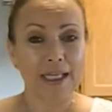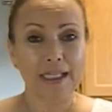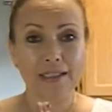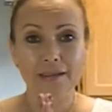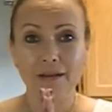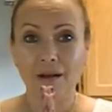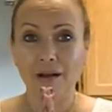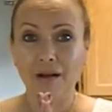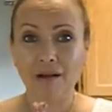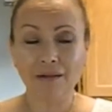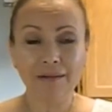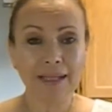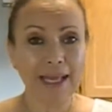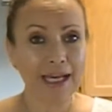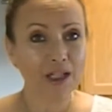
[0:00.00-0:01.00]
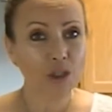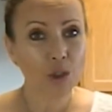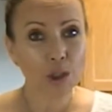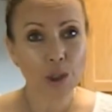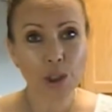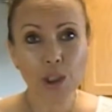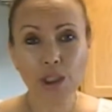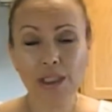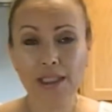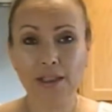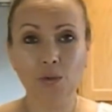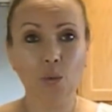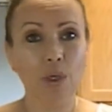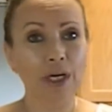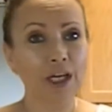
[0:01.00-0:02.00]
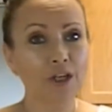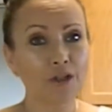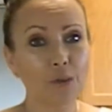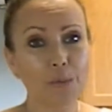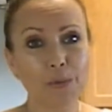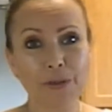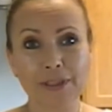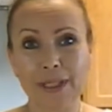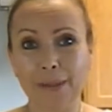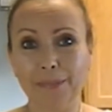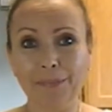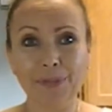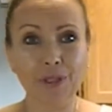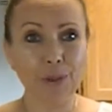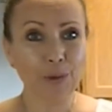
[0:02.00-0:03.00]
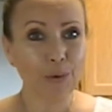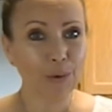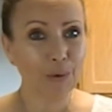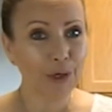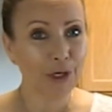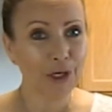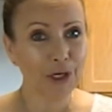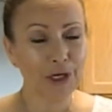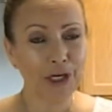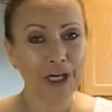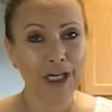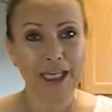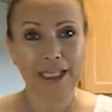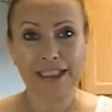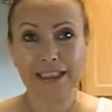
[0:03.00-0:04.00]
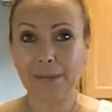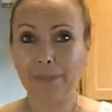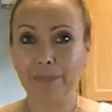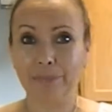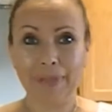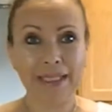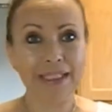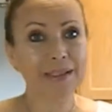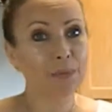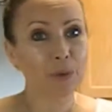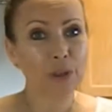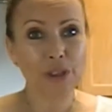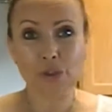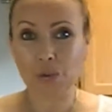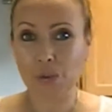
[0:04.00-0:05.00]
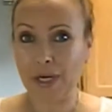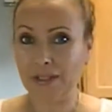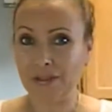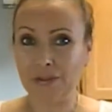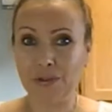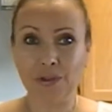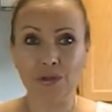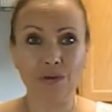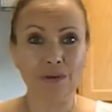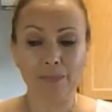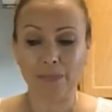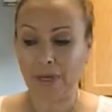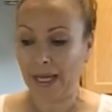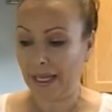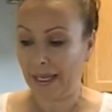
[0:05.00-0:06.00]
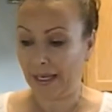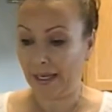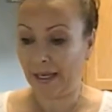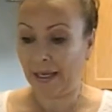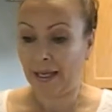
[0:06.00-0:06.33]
It's all natural. It's 100% pure. It's the best moisturizer you can buy.